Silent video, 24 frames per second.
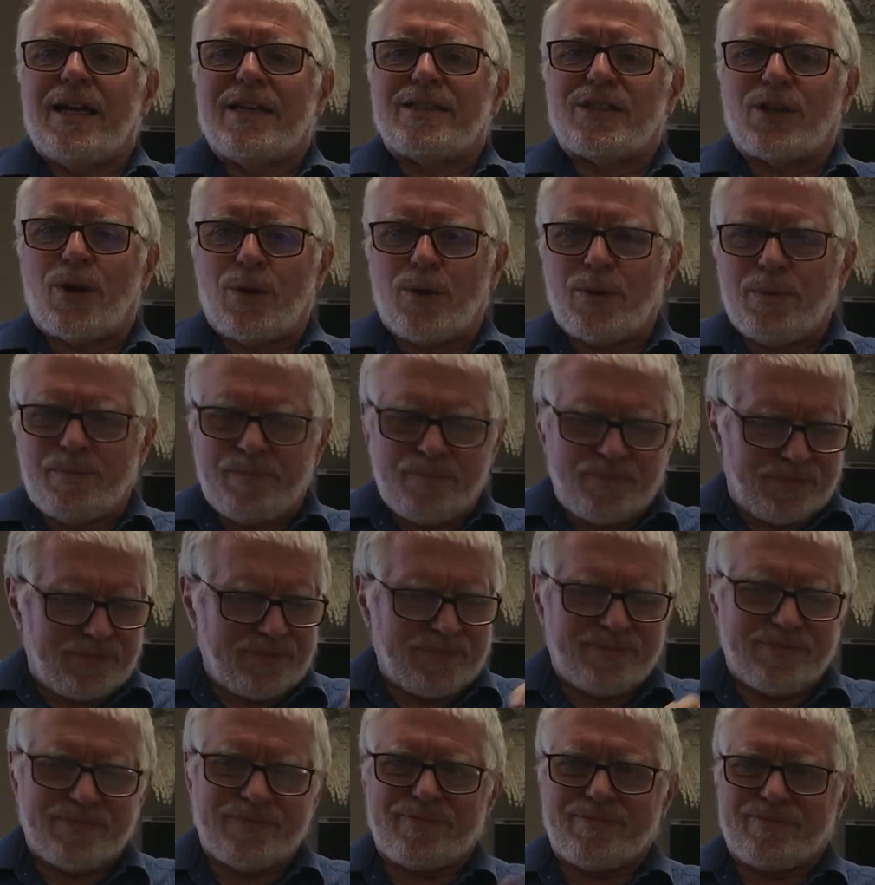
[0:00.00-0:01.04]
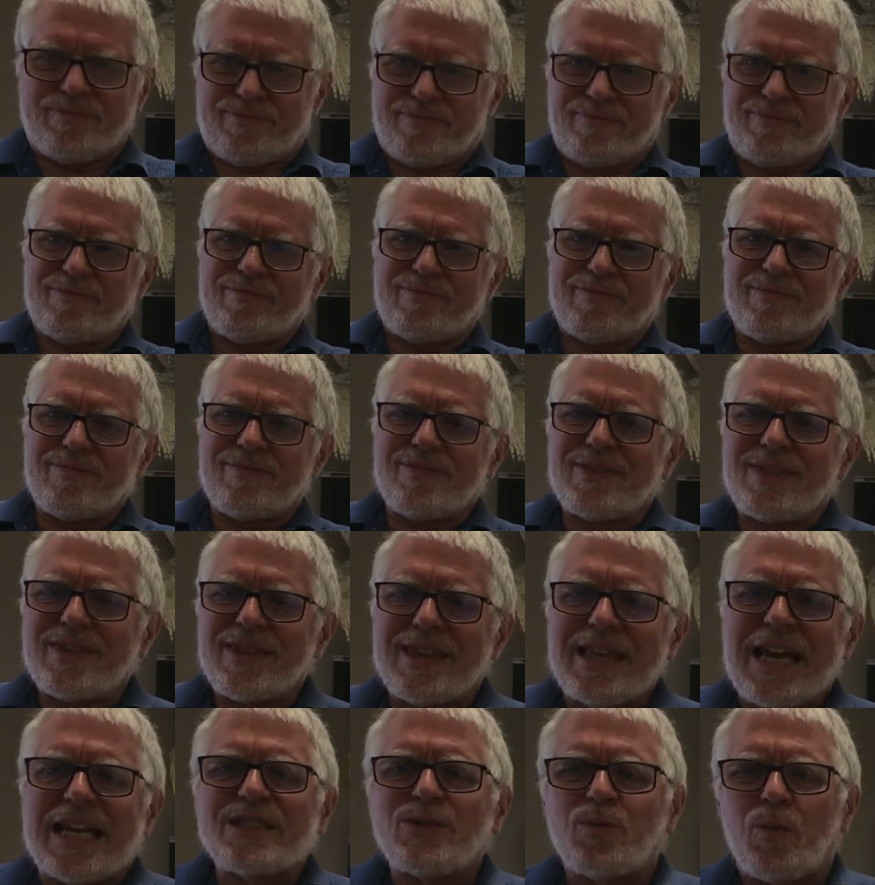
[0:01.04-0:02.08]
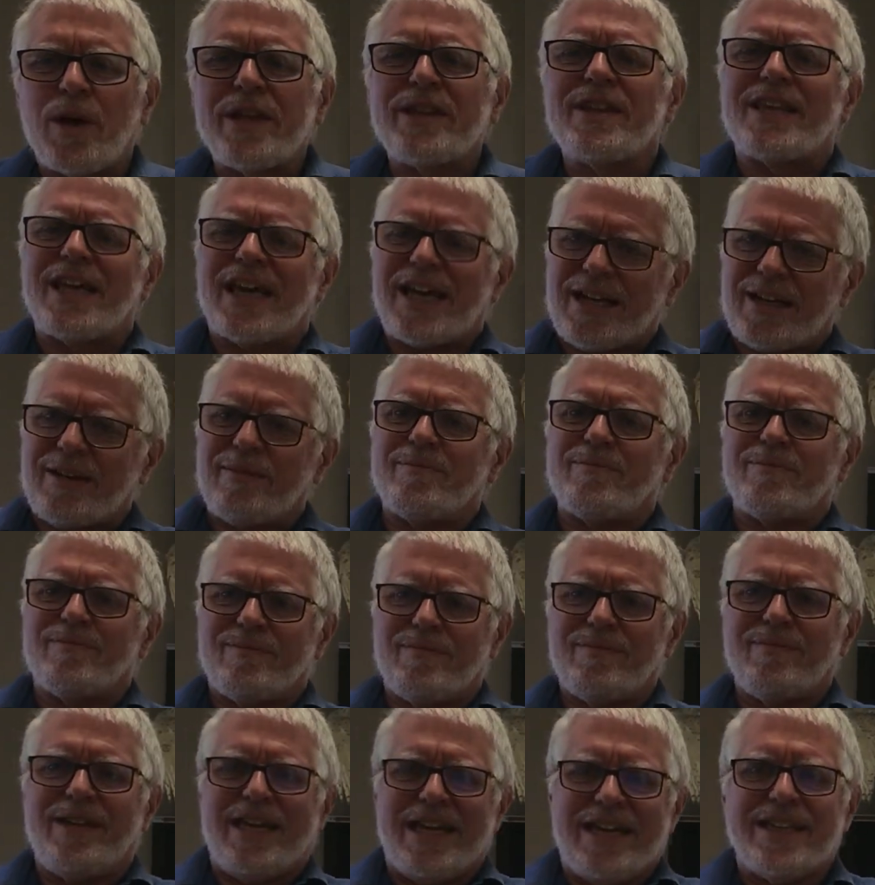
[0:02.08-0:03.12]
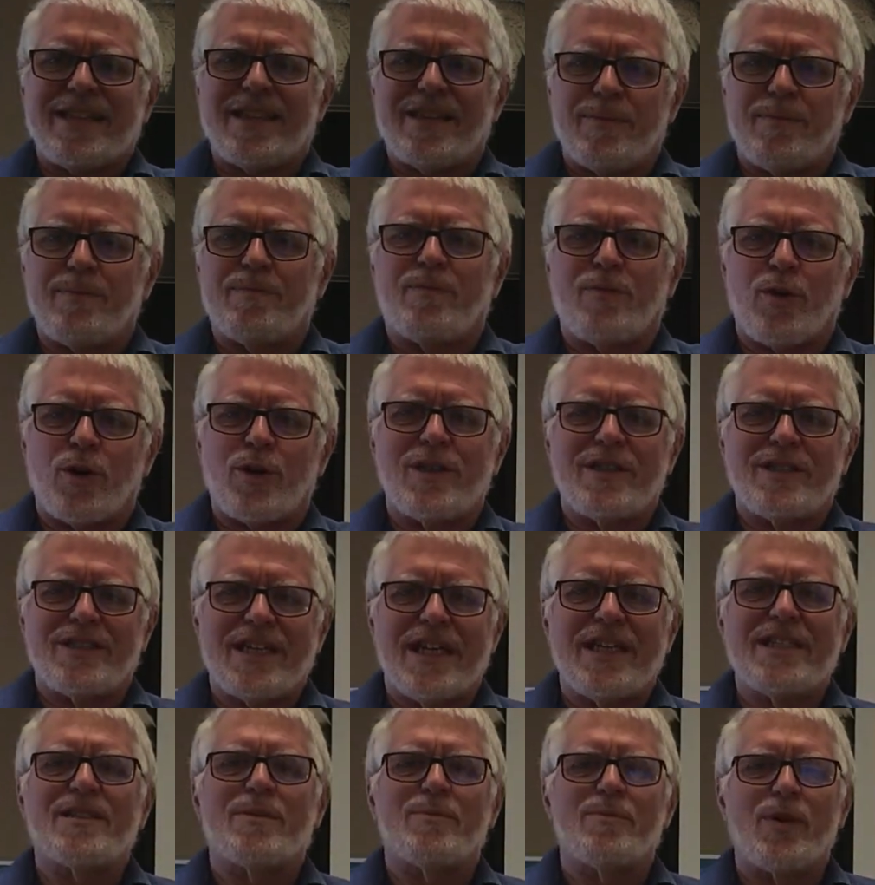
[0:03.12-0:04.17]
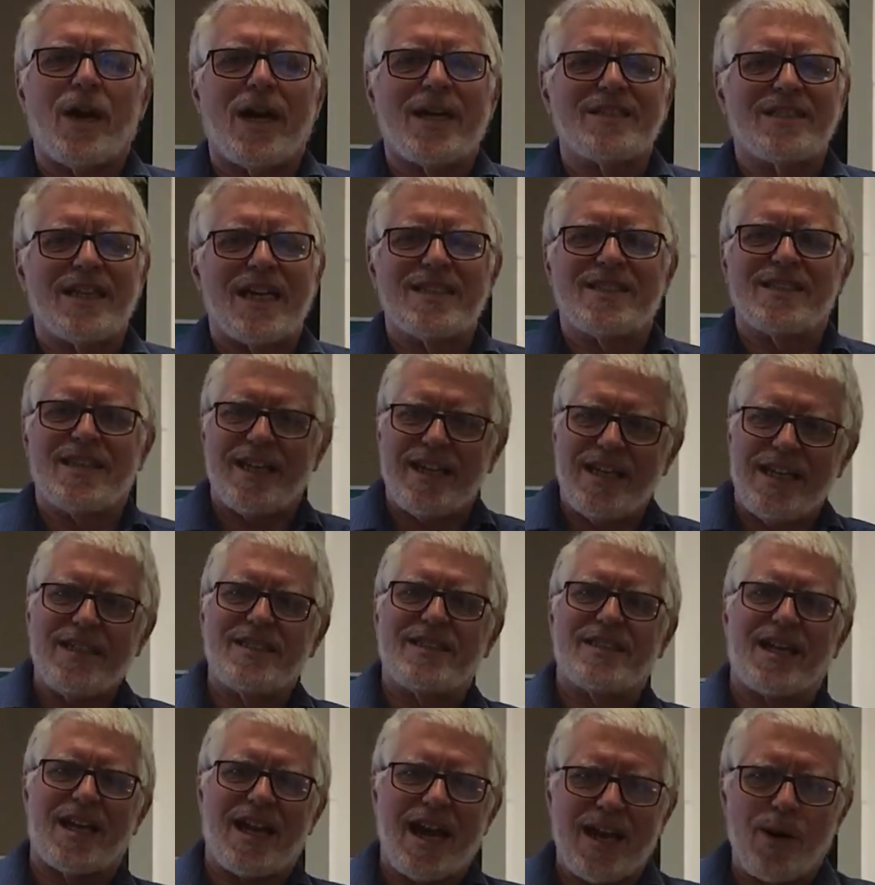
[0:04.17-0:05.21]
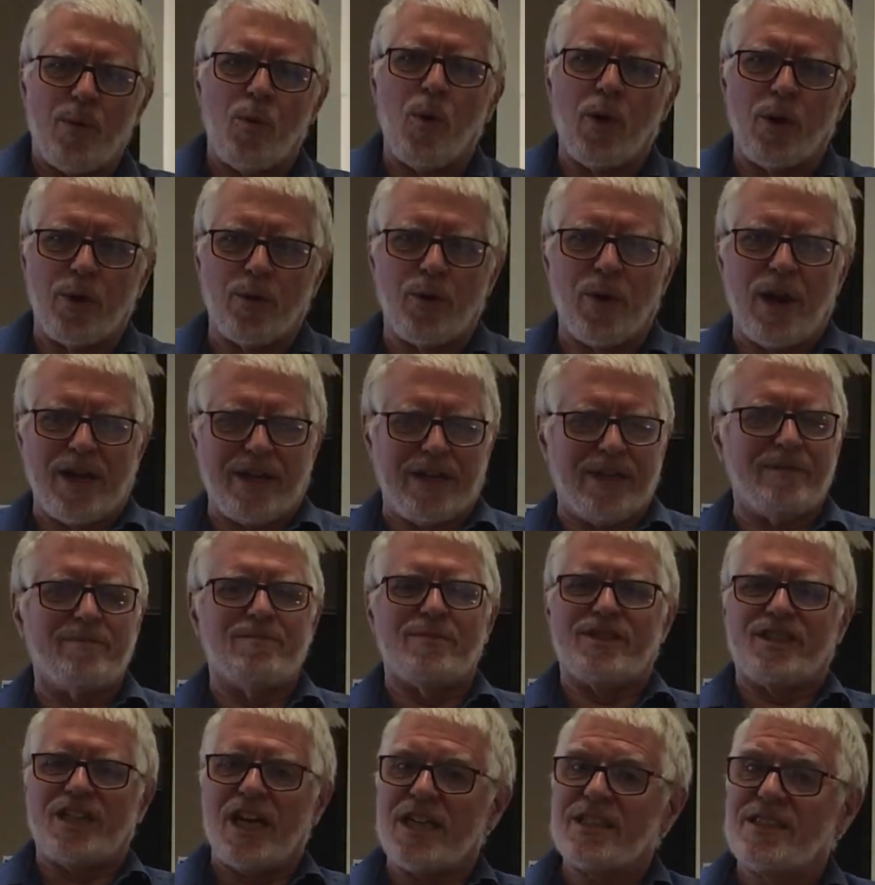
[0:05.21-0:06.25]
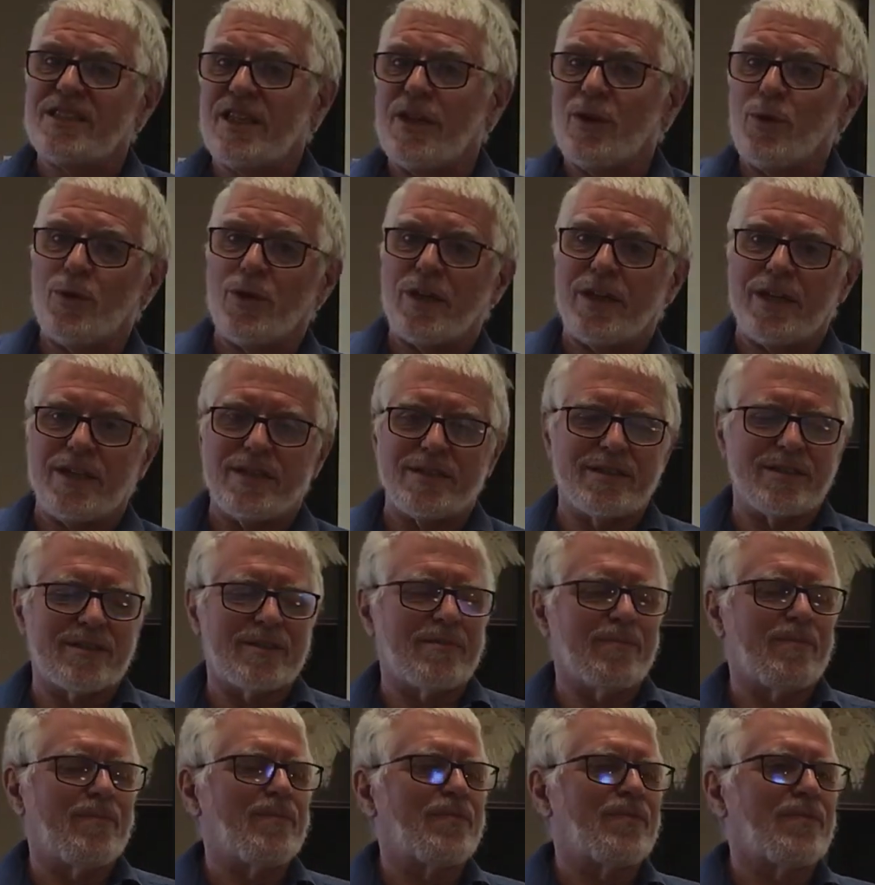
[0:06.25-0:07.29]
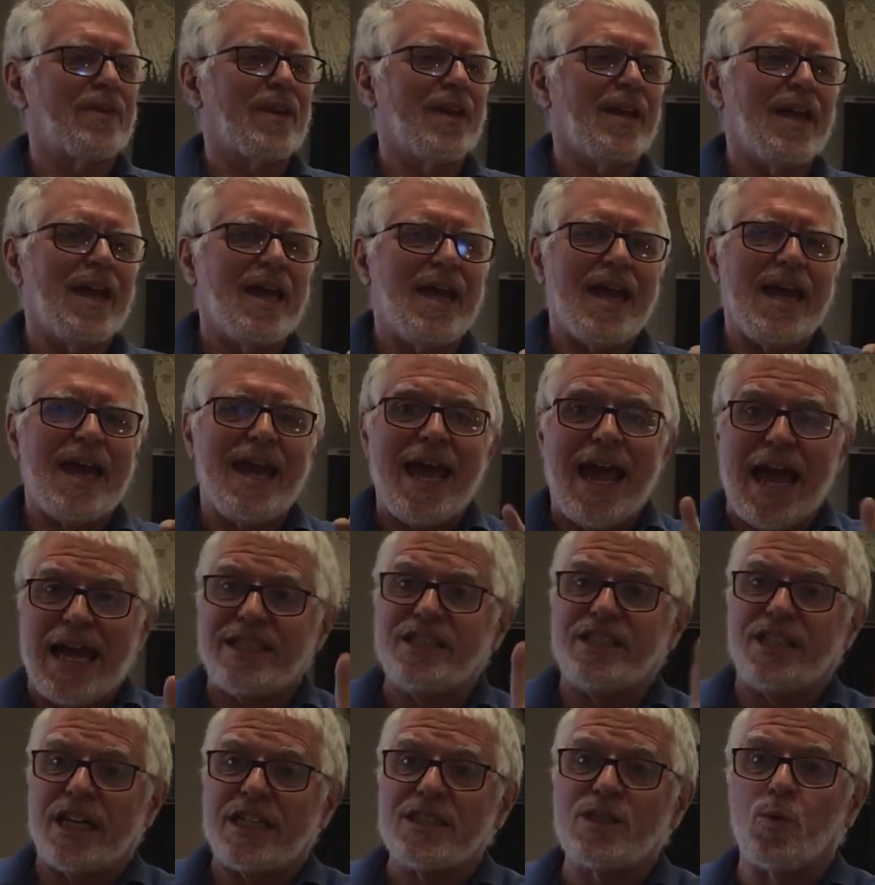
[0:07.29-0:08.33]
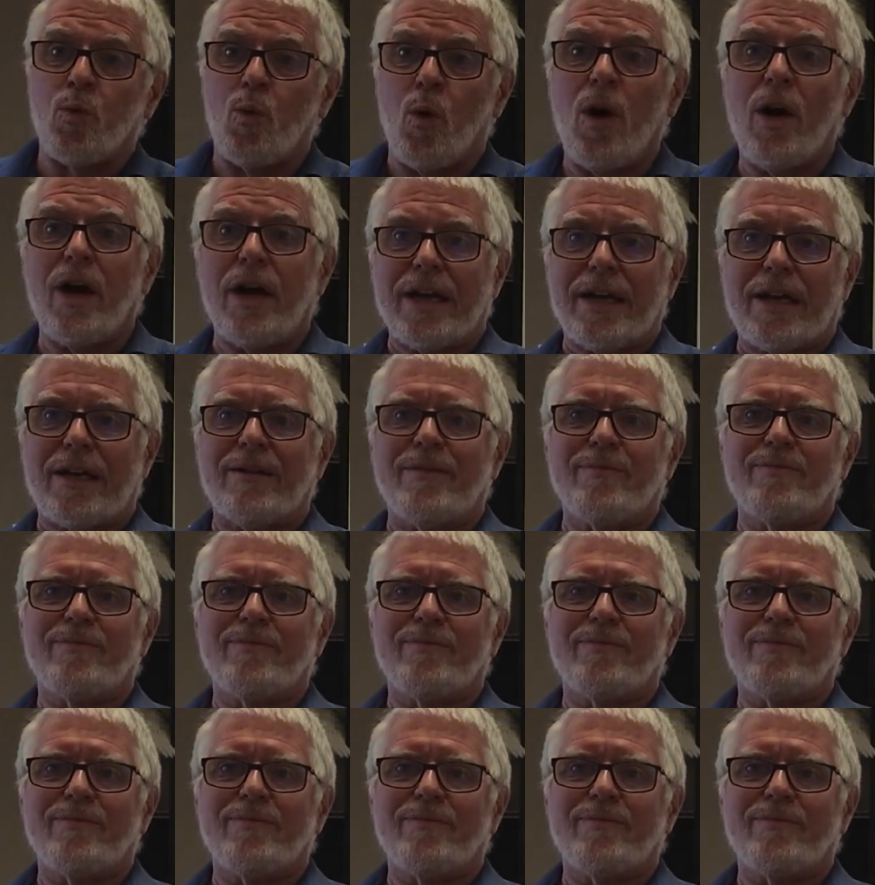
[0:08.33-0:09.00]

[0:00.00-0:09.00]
So that's one thing in the fertilization process that needs to kind of work right. Just the nucleus, and just one.